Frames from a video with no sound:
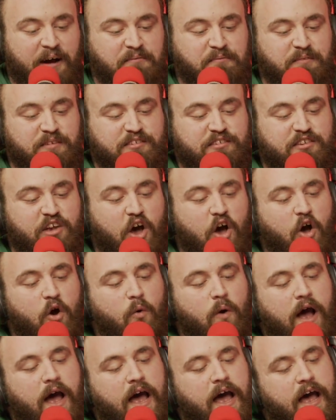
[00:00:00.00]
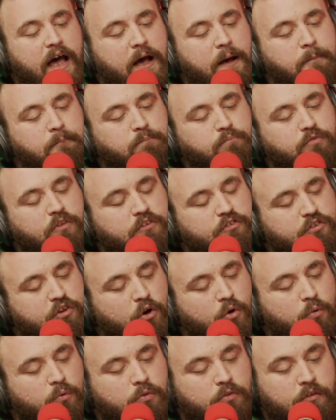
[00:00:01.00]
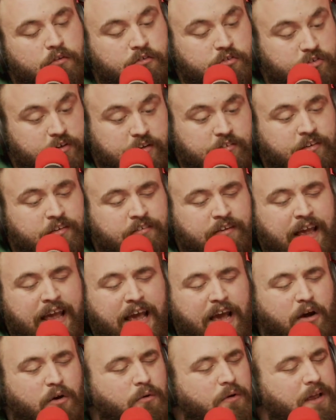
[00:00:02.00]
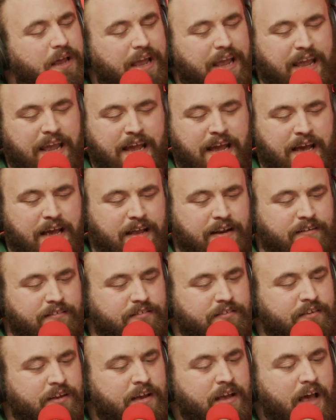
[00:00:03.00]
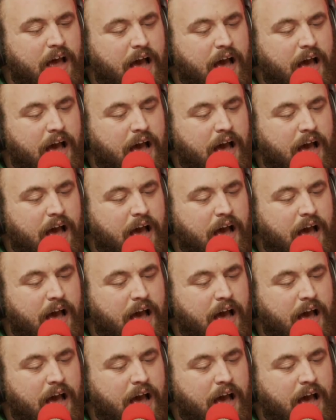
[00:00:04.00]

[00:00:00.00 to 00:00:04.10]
So she's in town, and